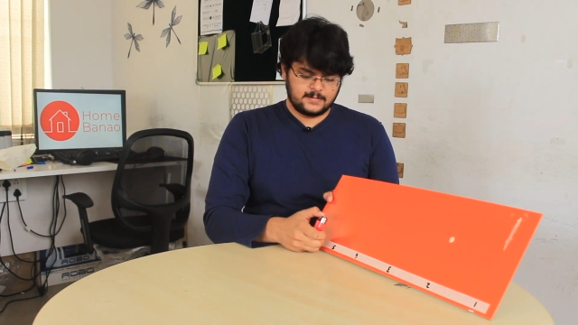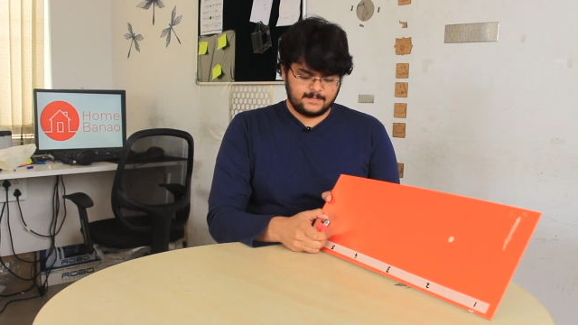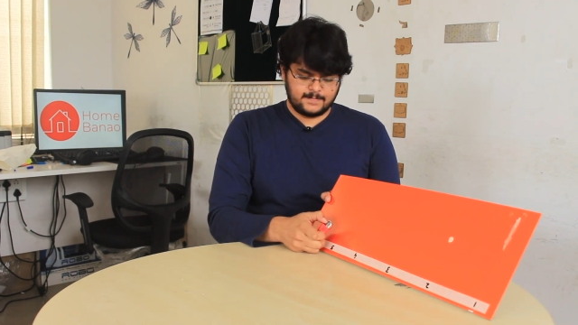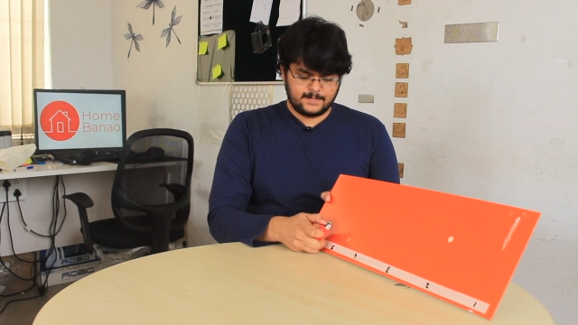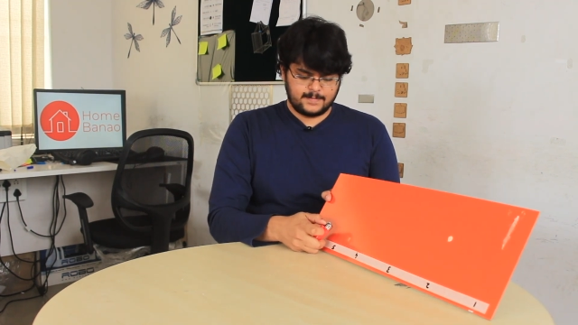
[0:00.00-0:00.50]

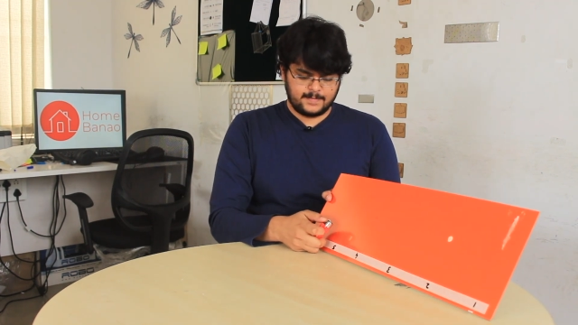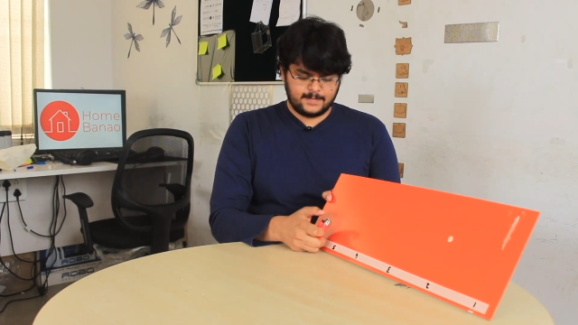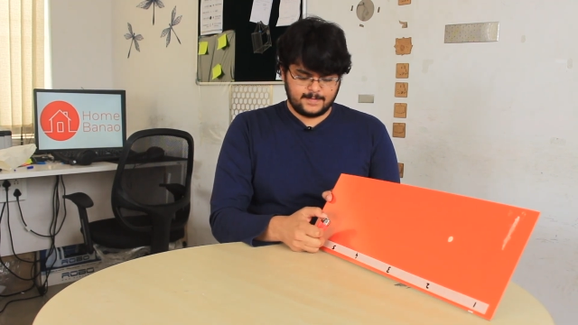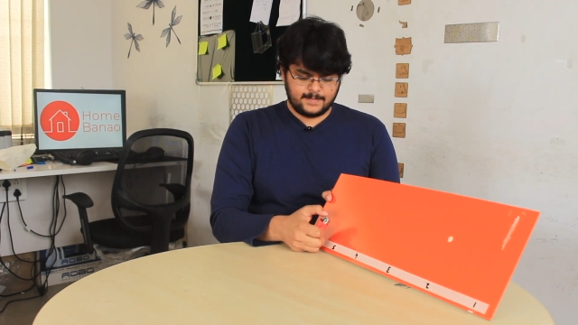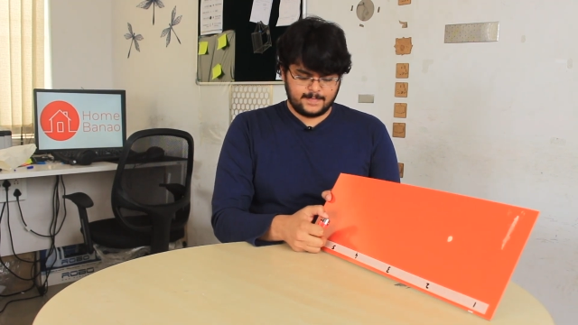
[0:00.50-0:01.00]

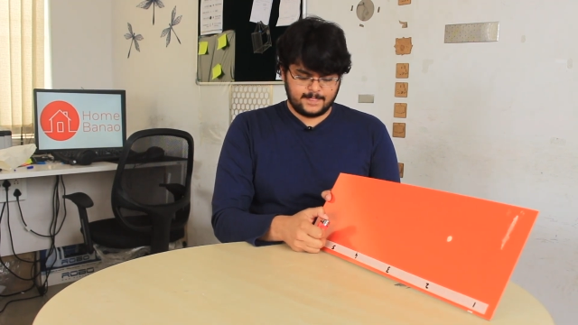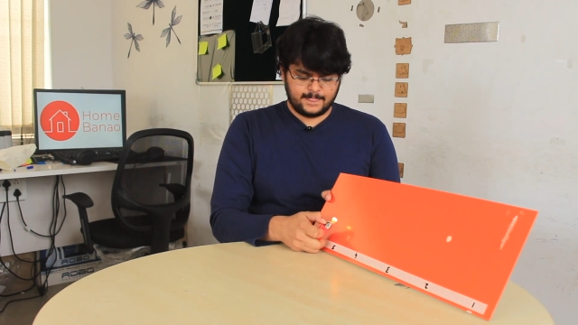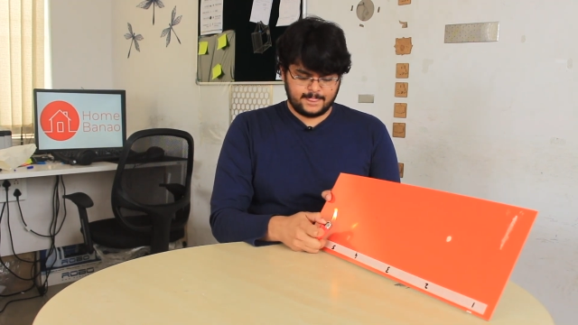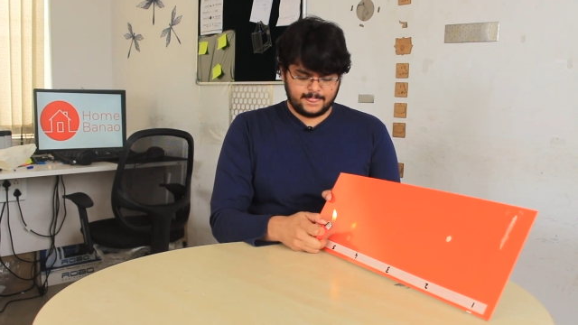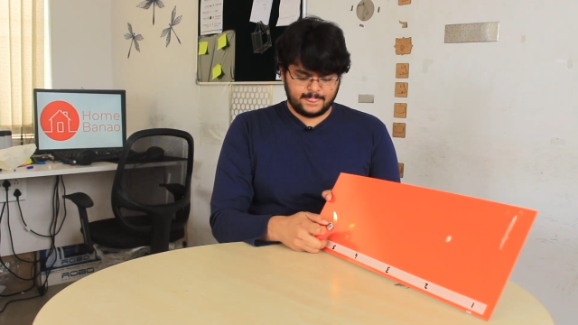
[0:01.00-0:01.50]

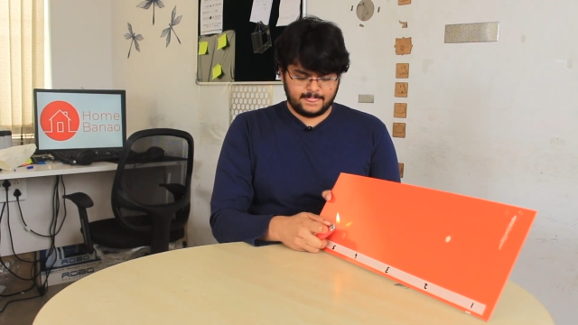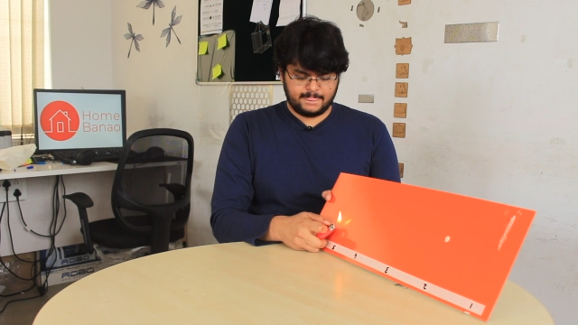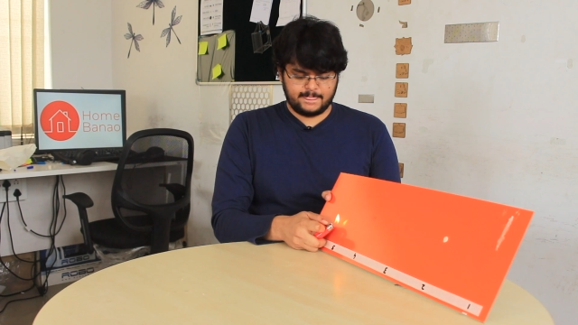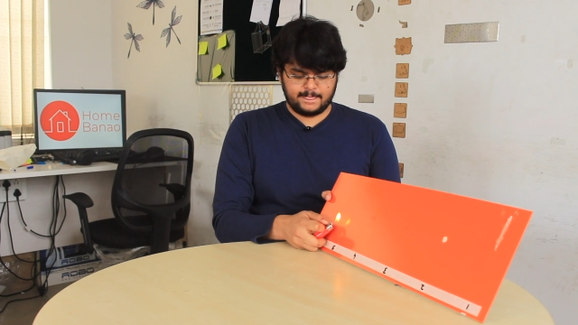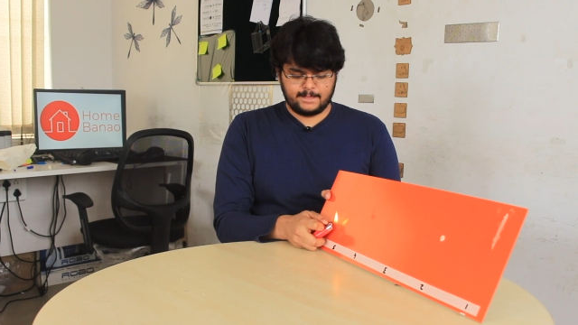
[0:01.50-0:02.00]

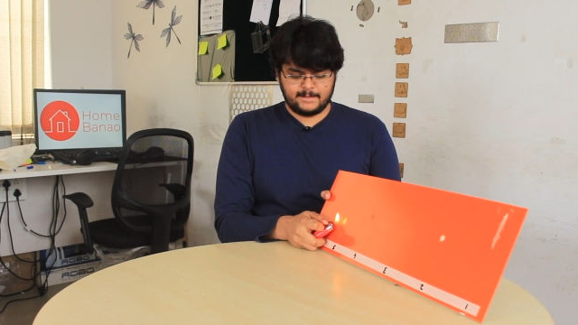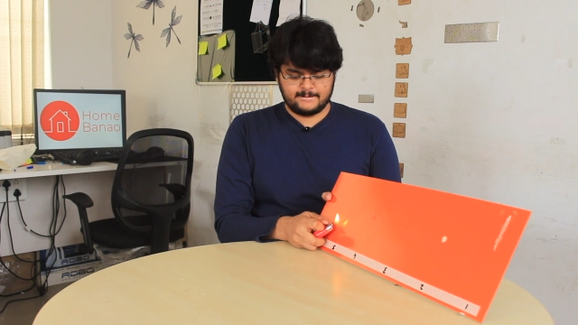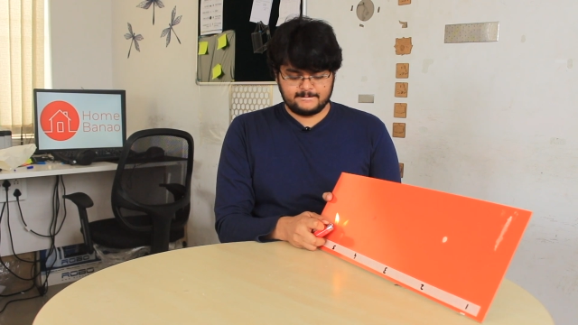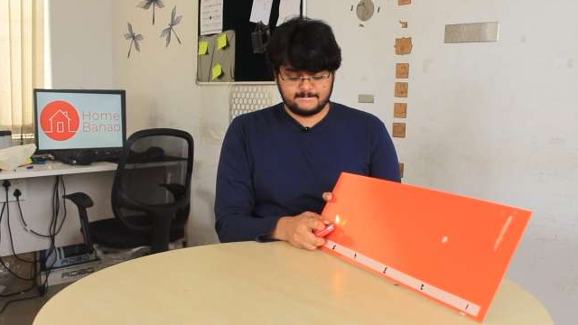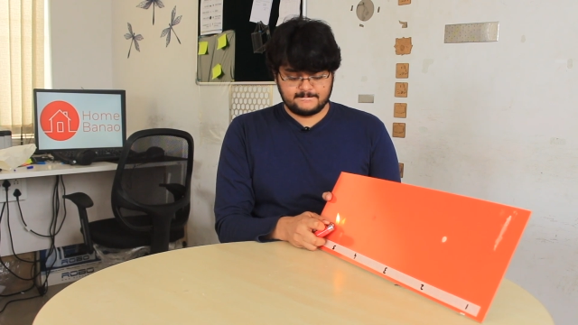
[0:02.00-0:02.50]

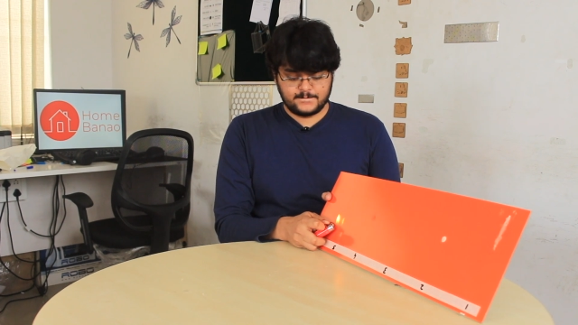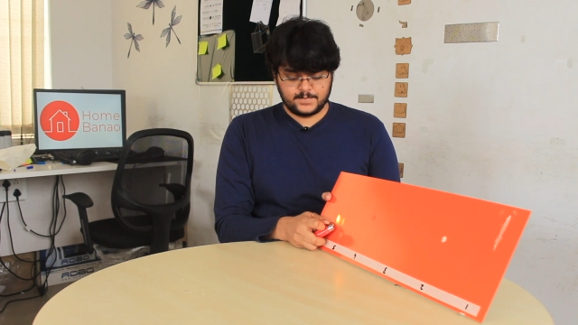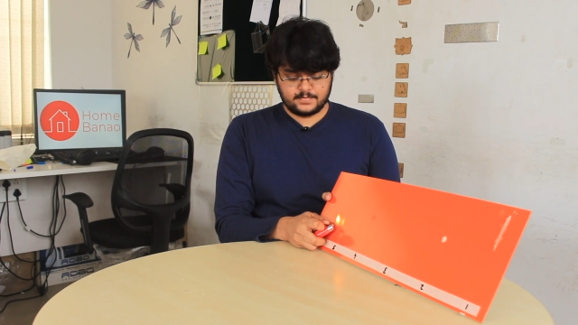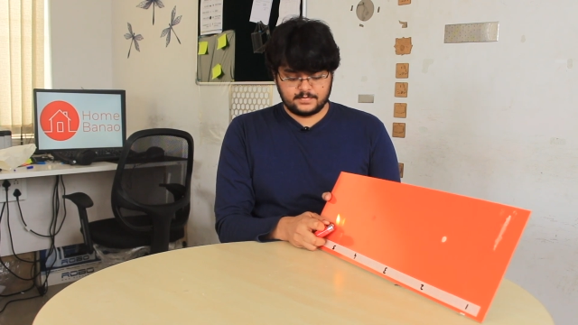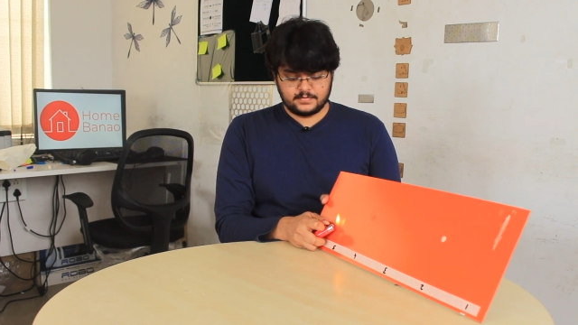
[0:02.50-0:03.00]

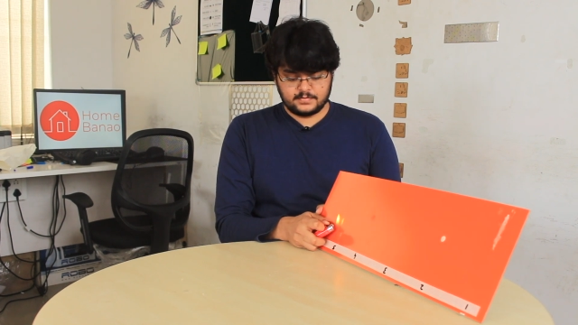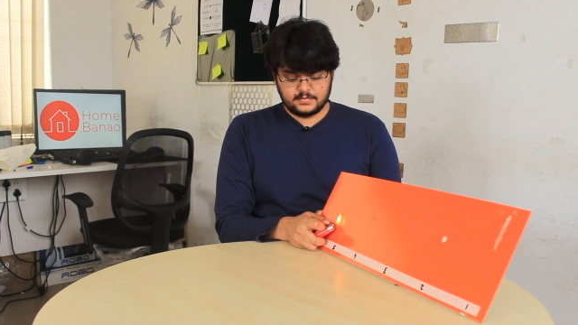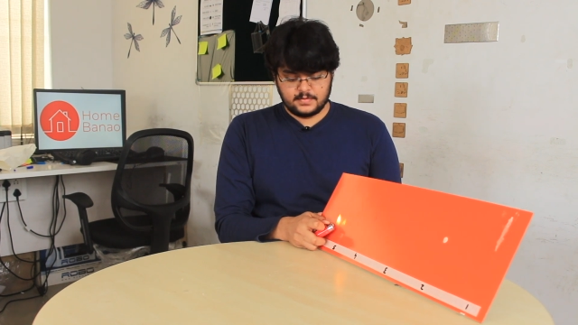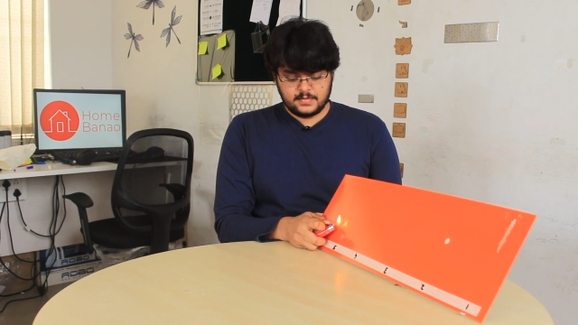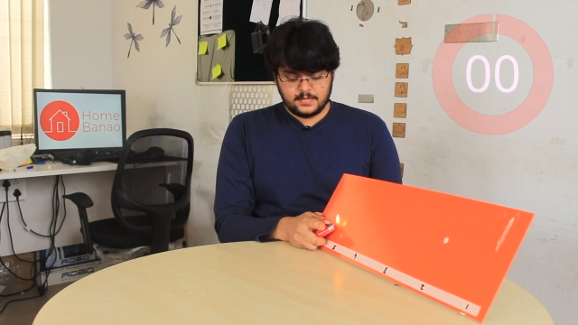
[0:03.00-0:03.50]

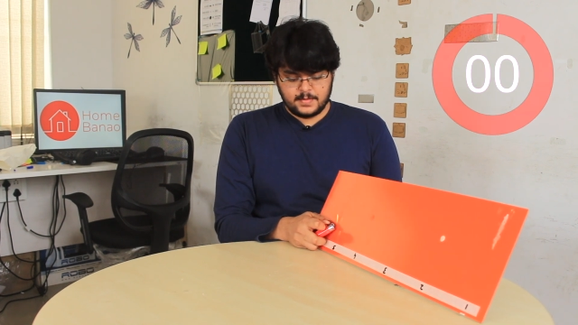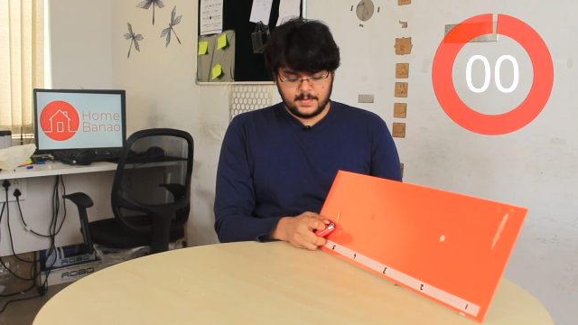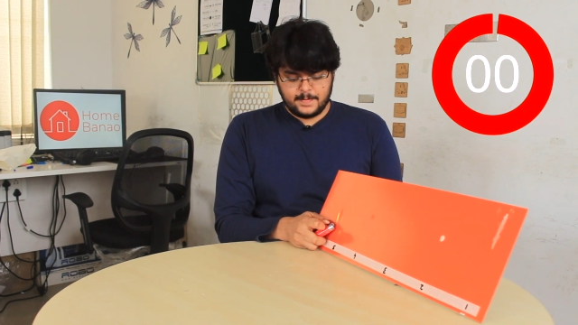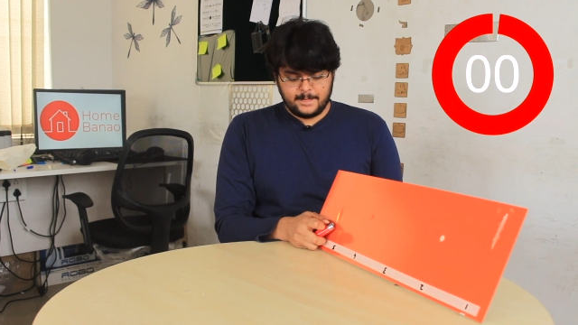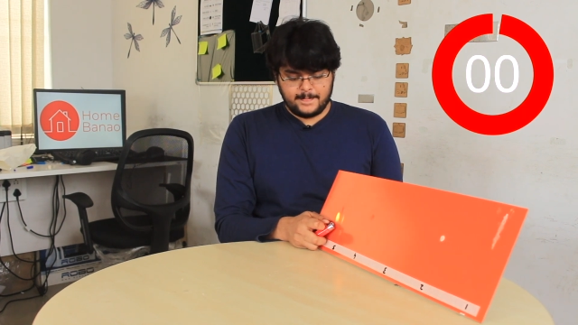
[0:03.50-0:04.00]
Nothing is said.